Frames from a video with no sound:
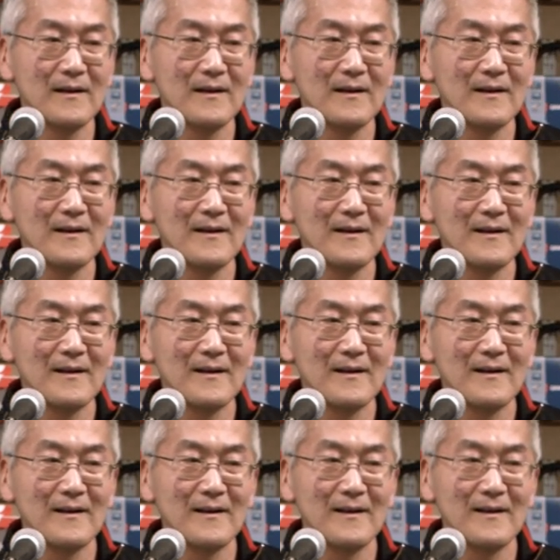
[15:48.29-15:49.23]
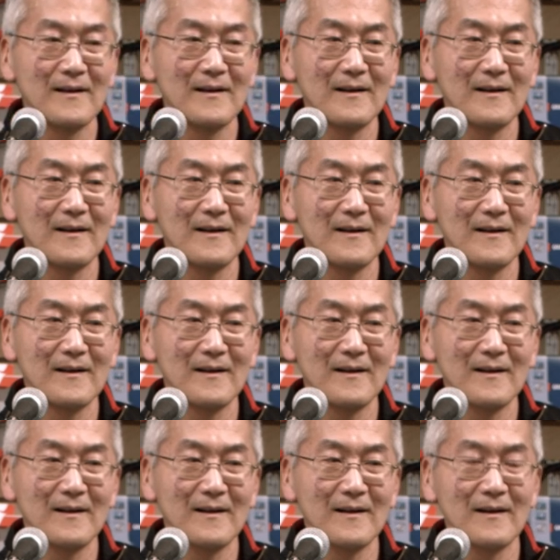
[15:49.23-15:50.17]
like is there other
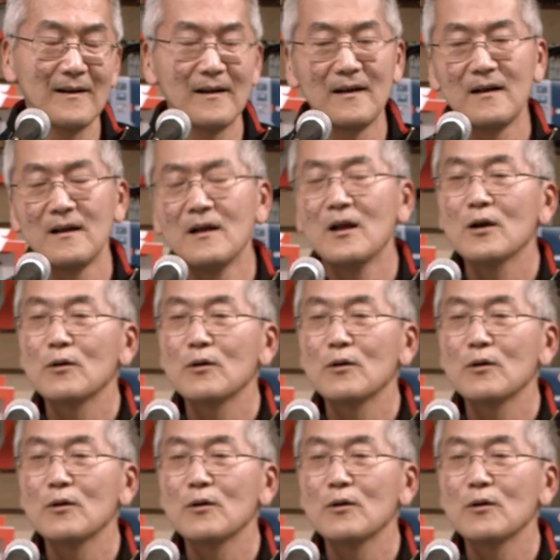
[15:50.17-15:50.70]
classes?